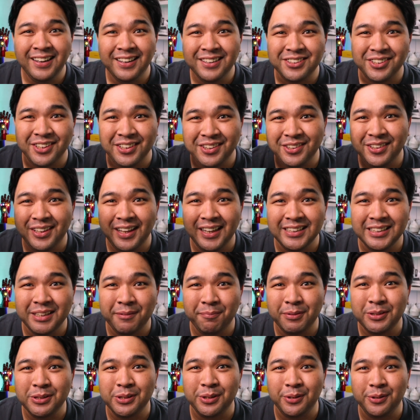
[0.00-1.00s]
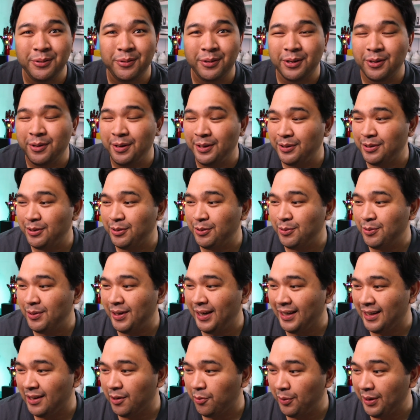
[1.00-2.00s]
So in today's episode, we're going to do
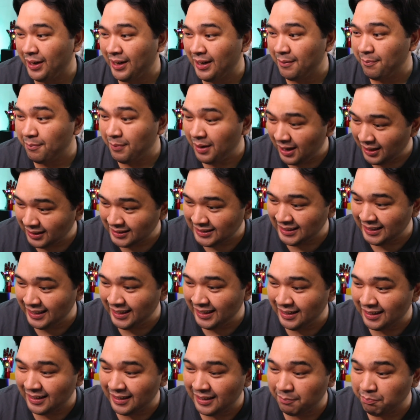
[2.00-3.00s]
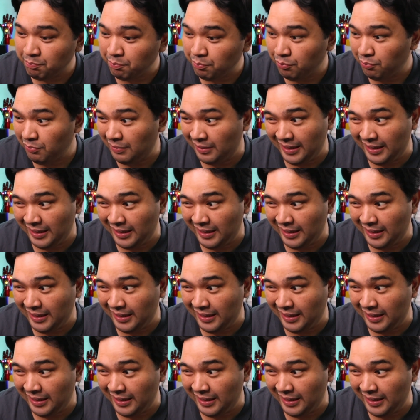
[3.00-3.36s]
like a quick unboxing,